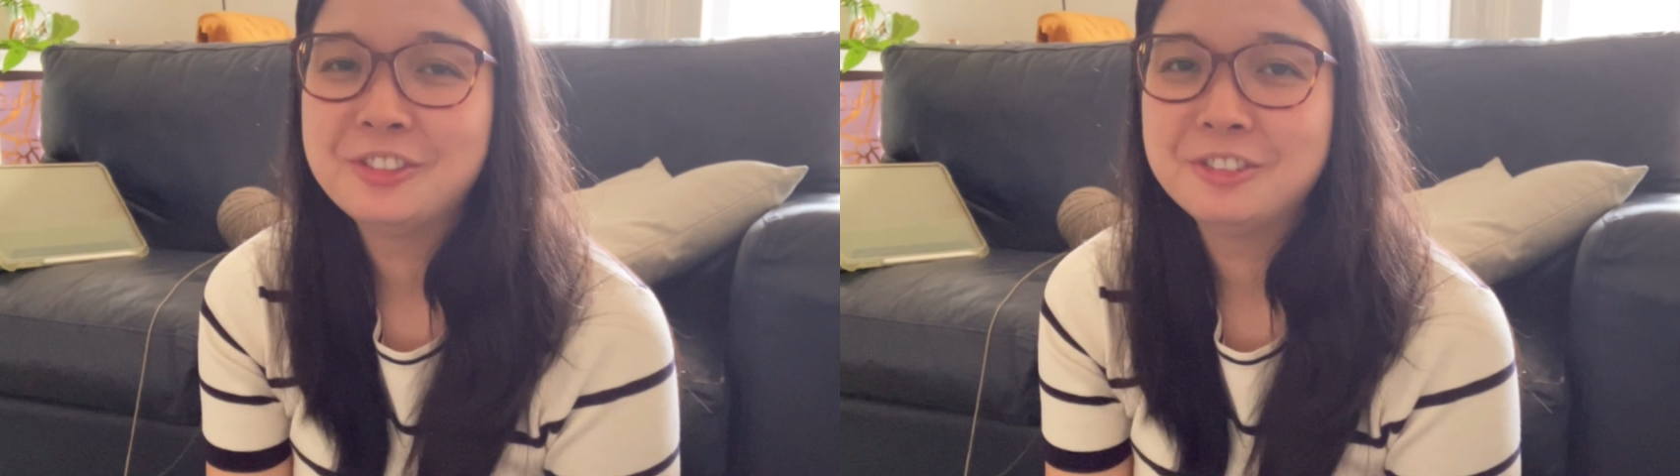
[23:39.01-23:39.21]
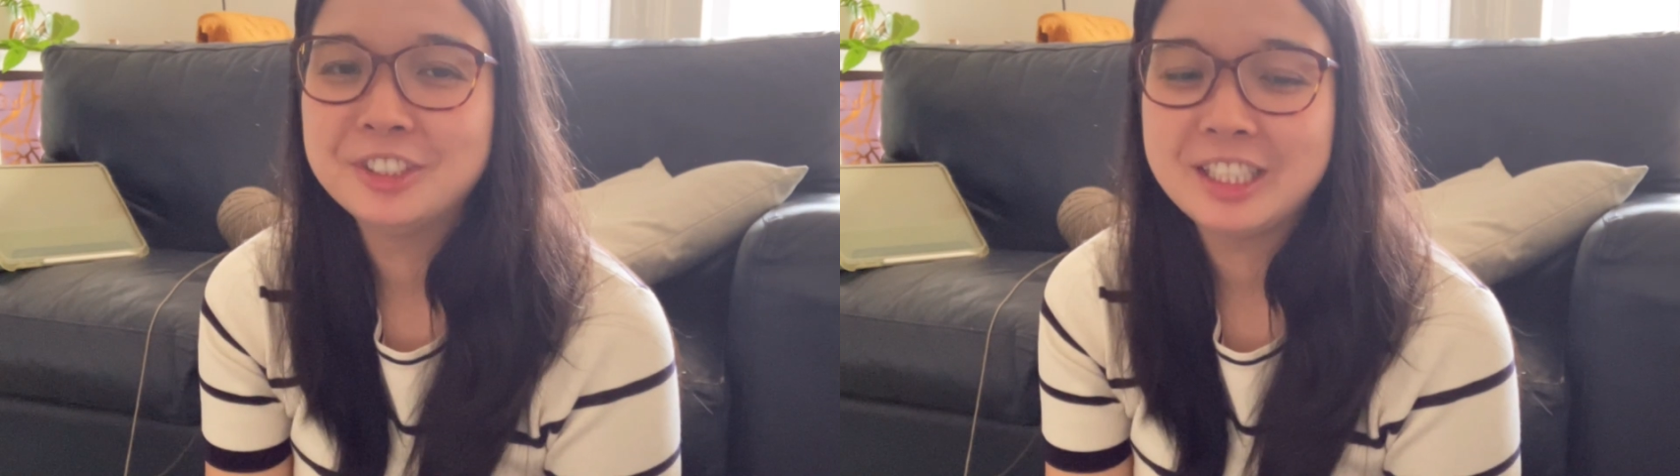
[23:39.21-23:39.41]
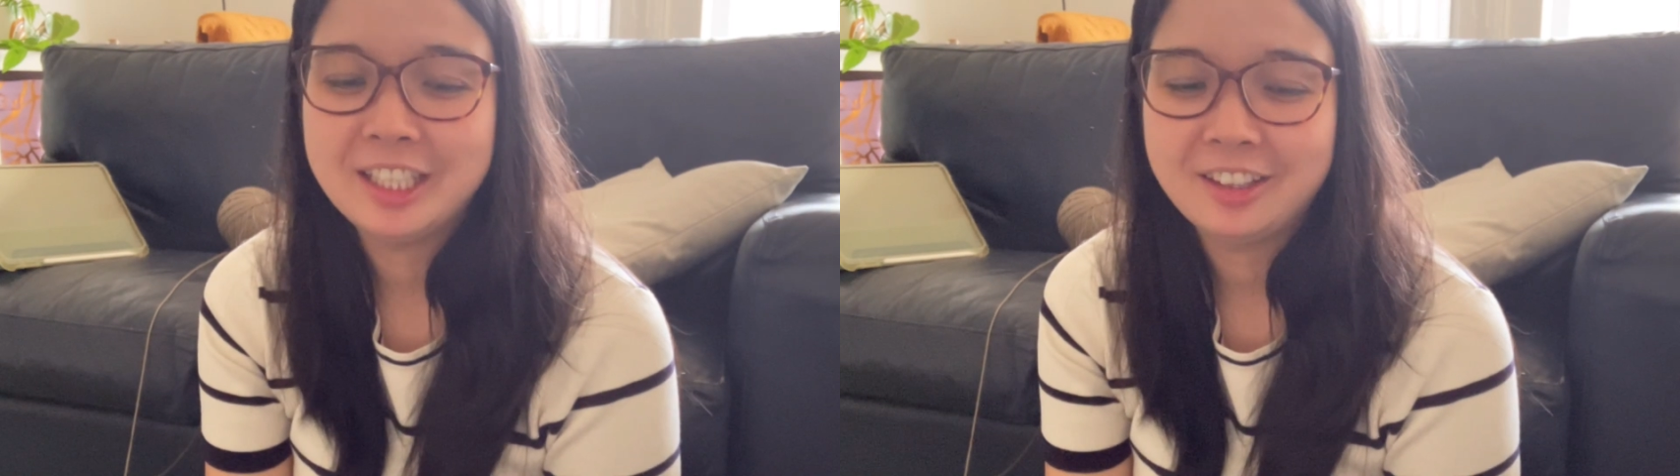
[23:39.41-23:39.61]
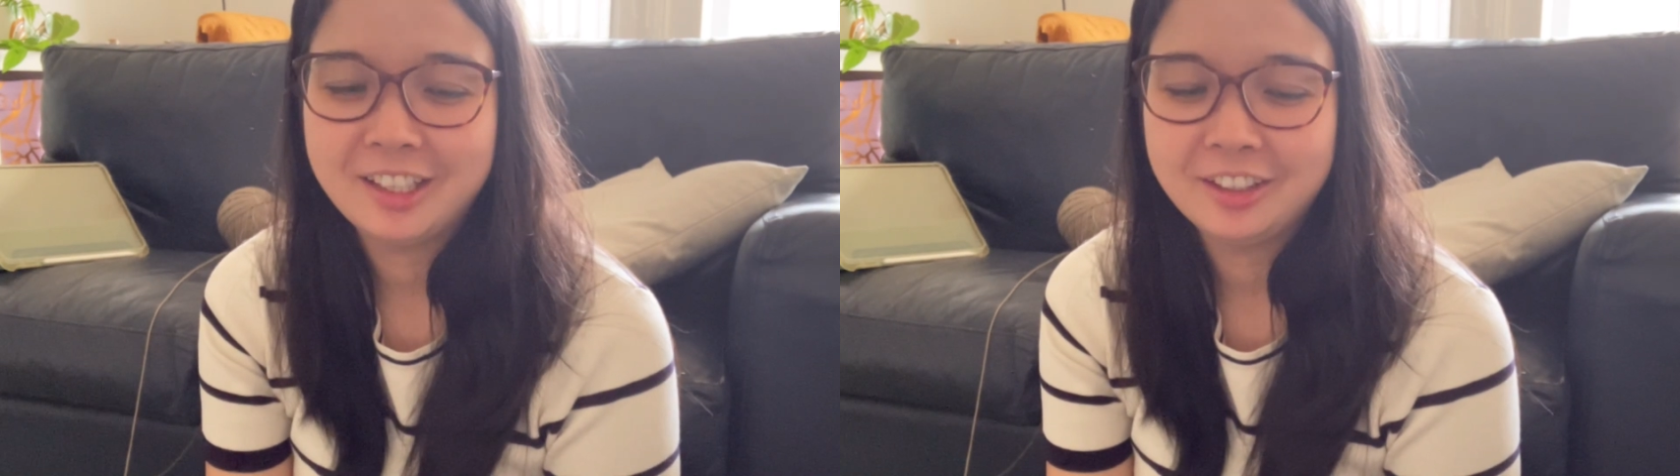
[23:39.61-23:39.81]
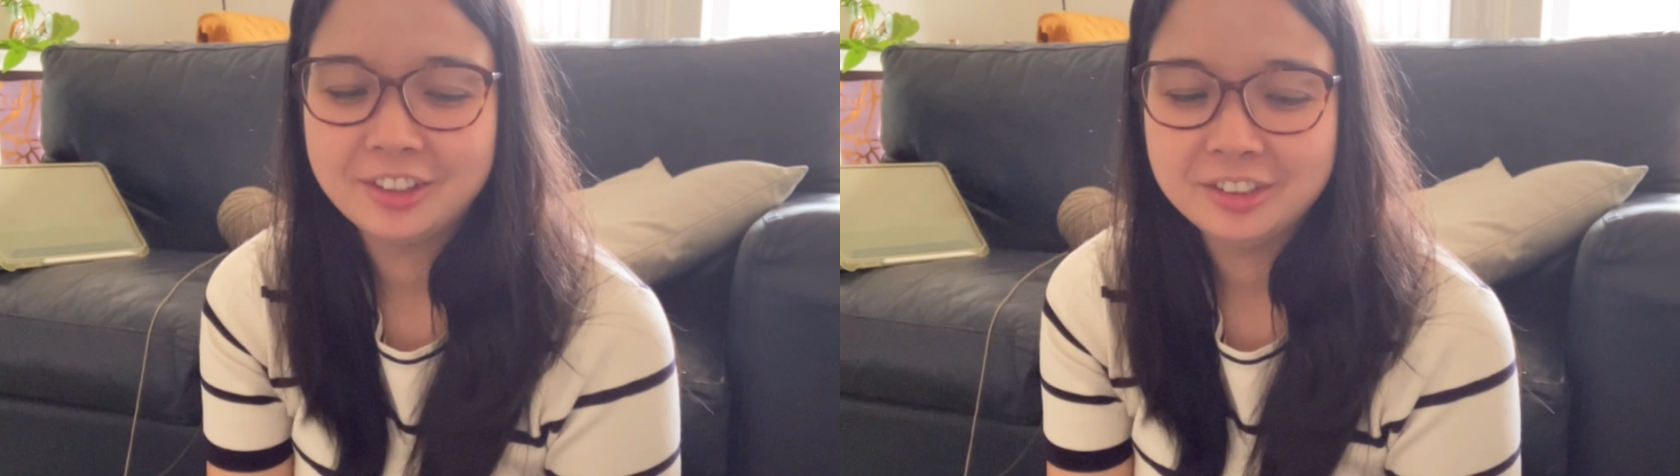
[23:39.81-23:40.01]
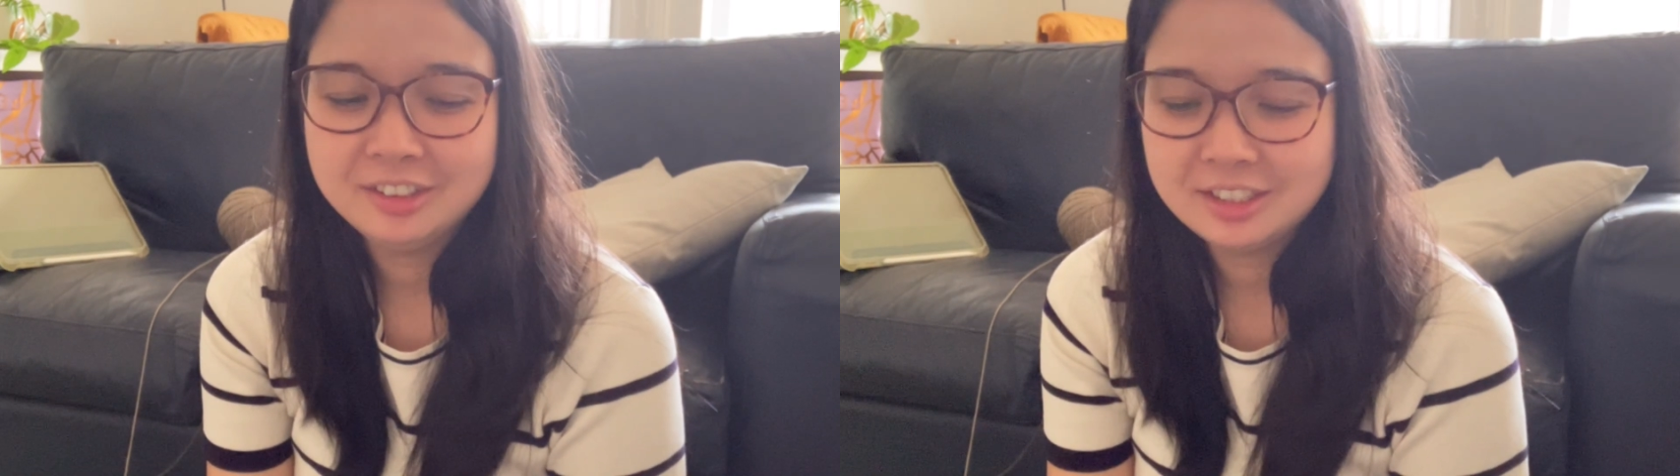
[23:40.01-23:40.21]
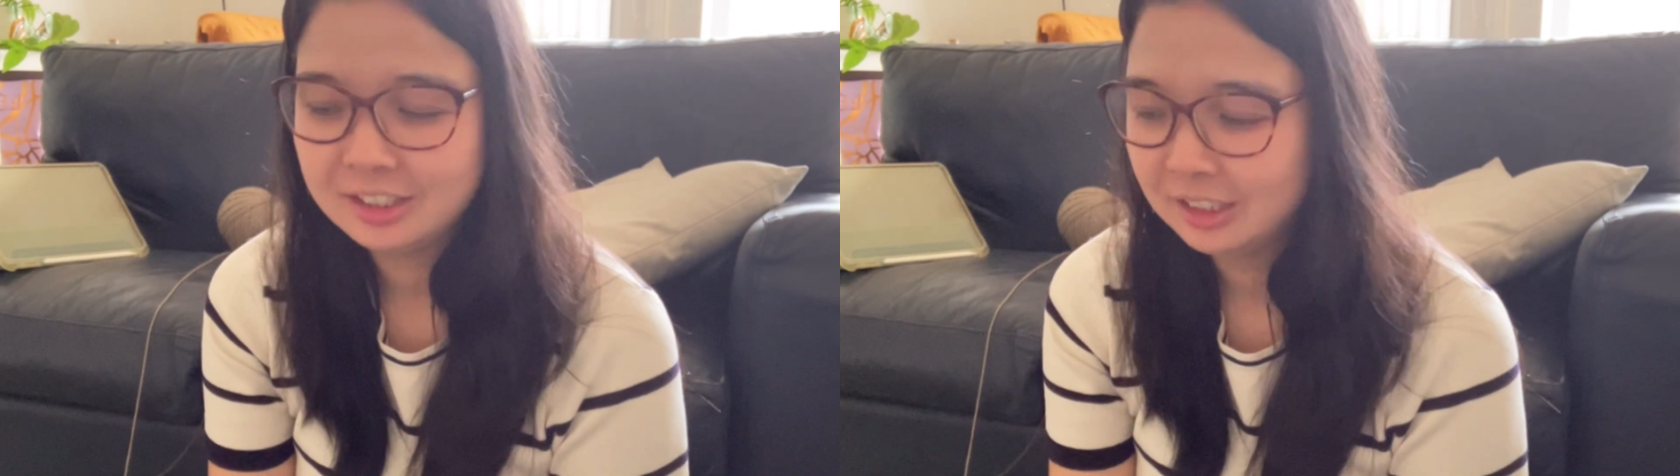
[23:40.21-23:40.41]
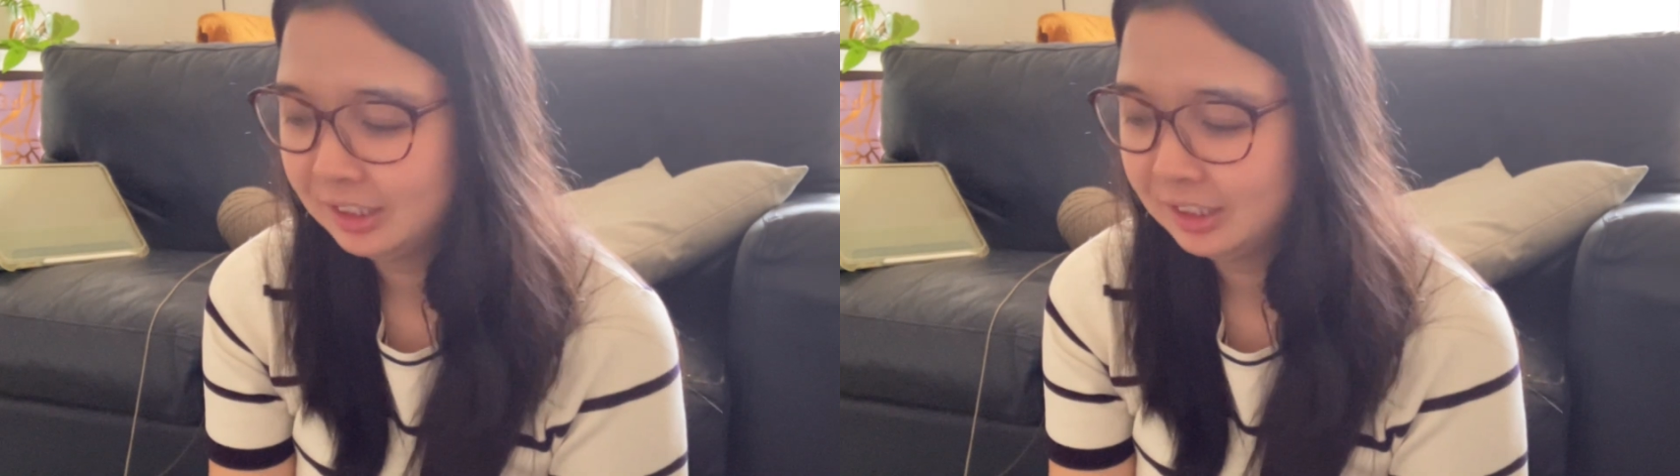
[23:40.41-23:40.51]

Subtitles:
we'll see how that goes.